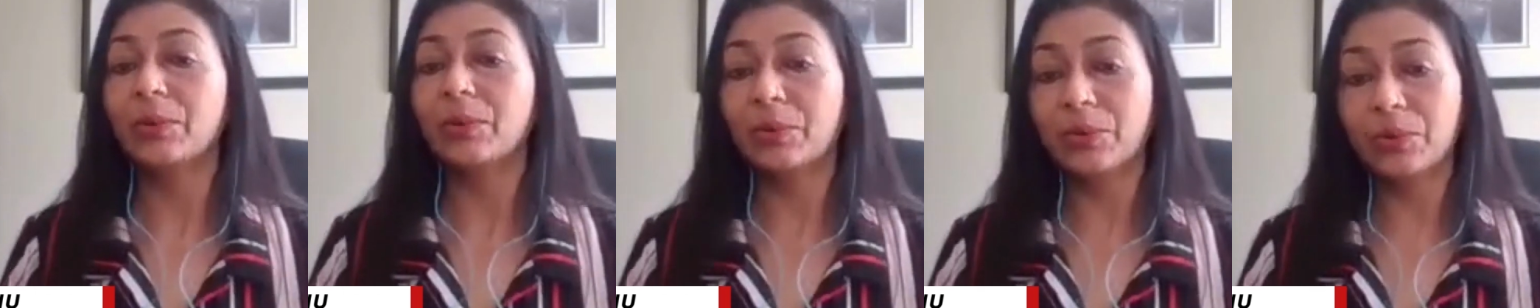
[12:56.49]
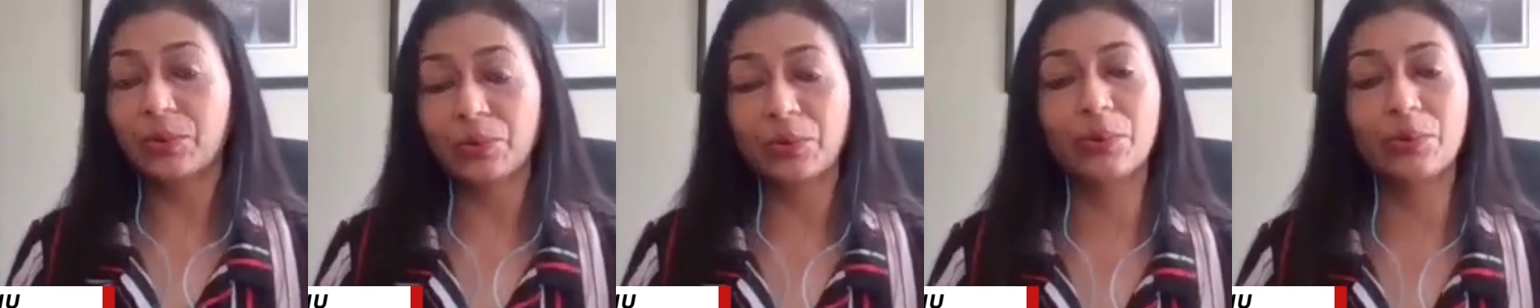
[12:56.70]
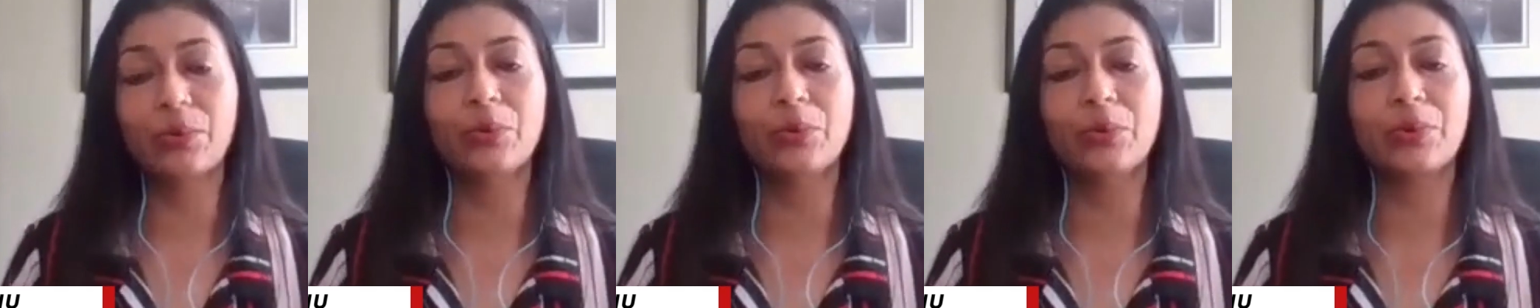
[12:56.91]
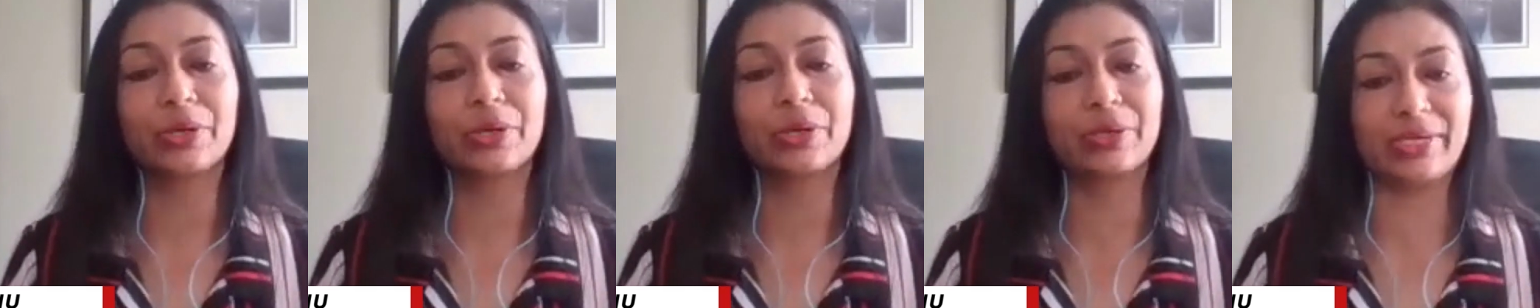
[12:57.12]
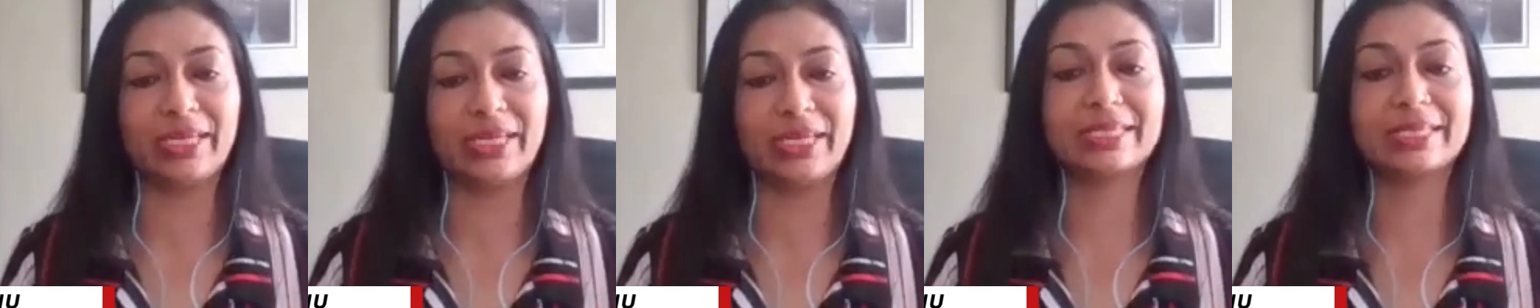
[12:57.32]
Who
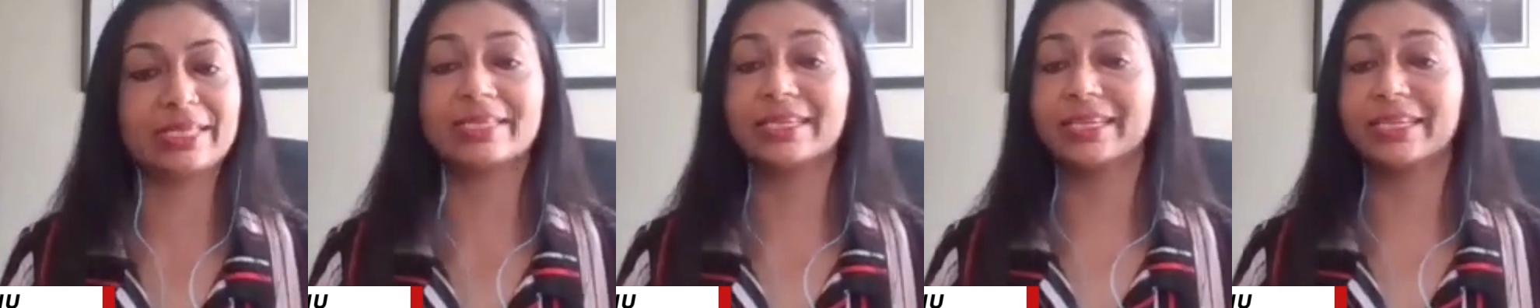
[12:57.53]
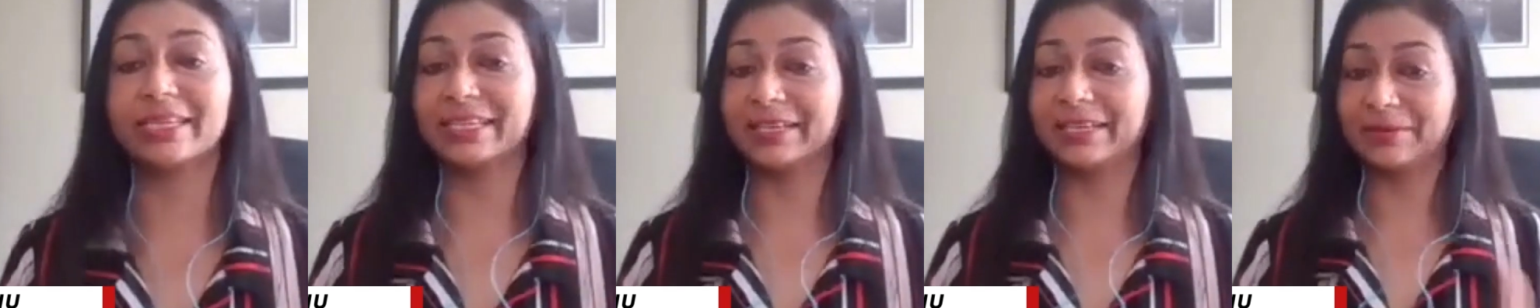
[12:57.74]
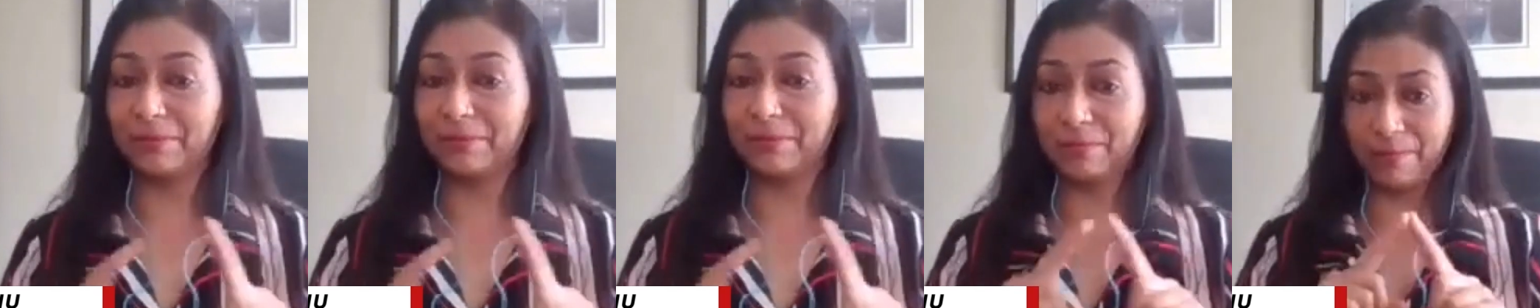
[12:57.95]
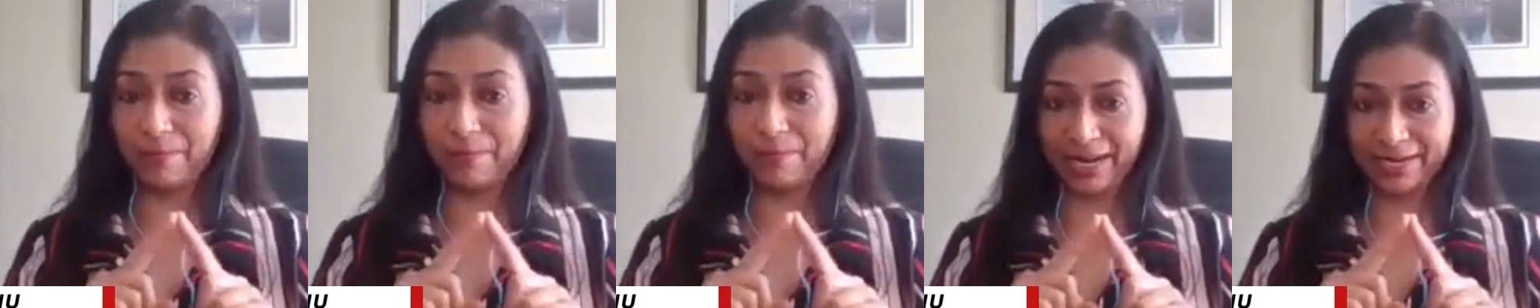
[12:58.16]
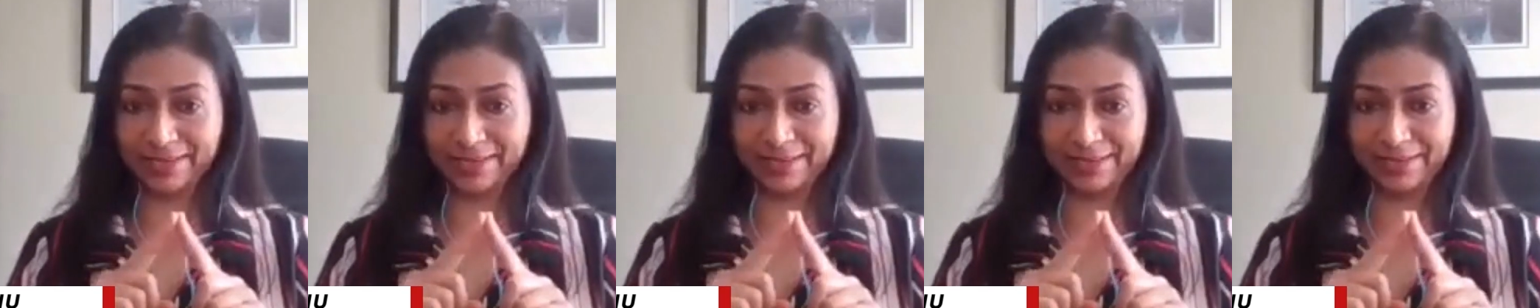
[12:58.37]
created
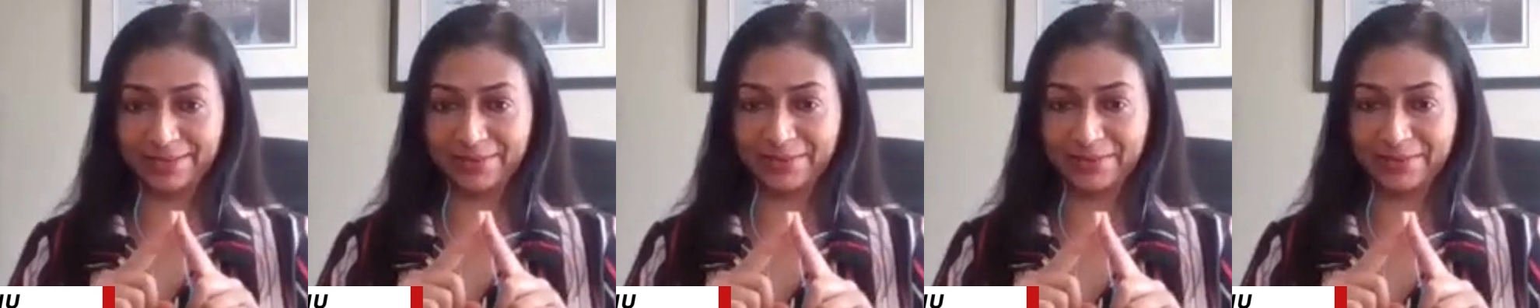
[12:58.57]
matter?